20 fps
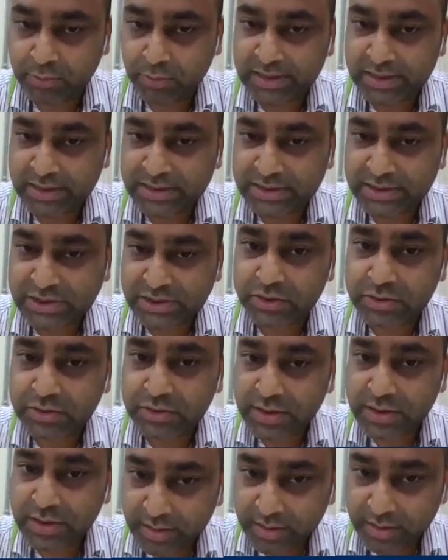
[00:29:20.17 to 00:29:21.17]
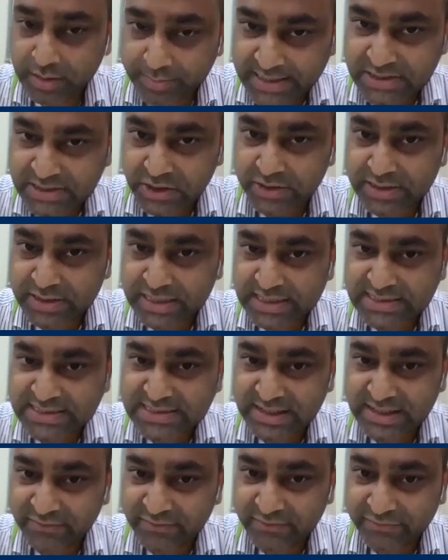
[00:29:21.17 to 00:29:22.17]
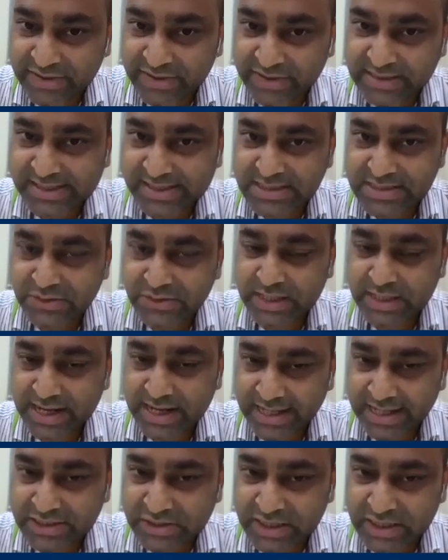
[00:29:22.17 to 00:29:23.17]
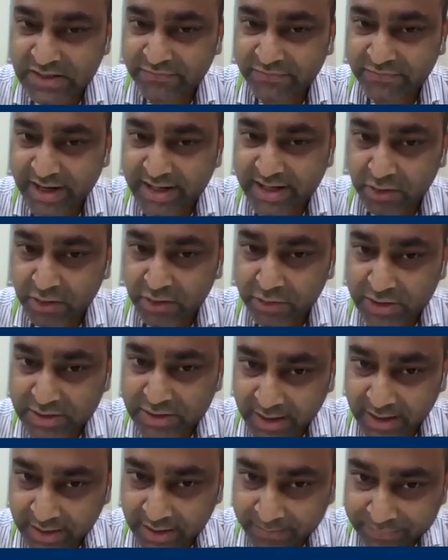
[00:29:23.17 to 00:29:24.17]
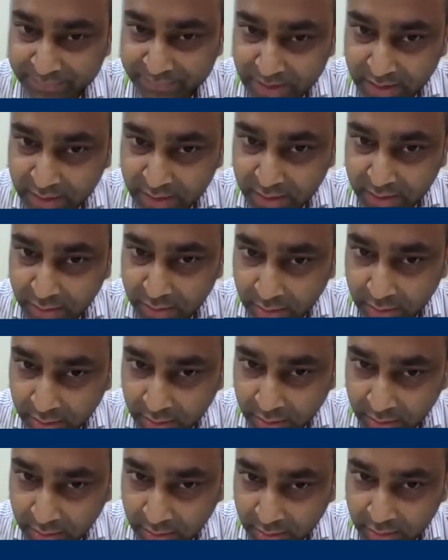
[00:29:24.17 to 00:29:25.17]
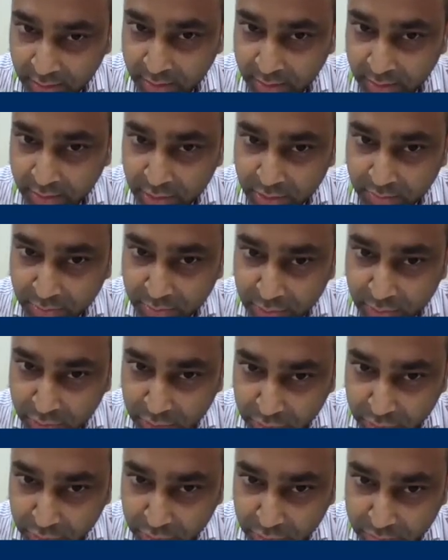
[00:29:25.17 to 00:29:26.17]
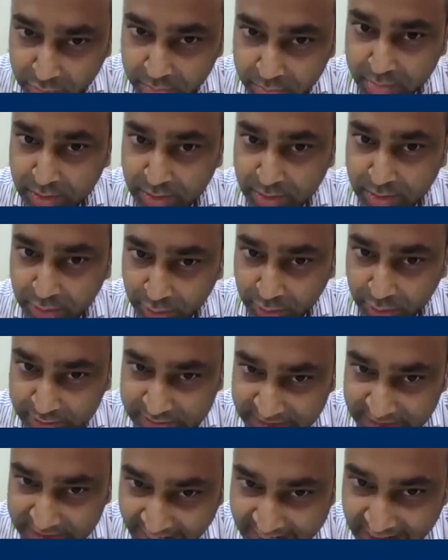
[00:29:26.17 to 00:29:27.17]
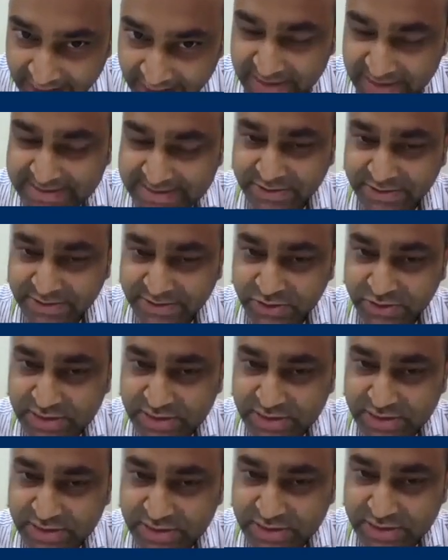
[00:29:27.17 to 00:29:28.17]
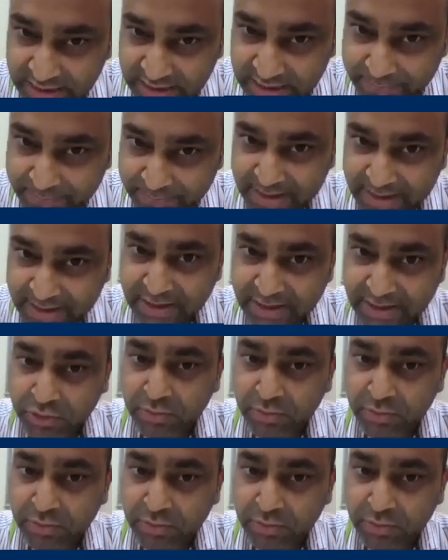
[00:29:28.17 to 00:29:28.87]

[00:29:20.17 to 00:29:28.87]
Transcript: So based on these features, we can actually find out the uh, the dynamics associated with the lipid head group,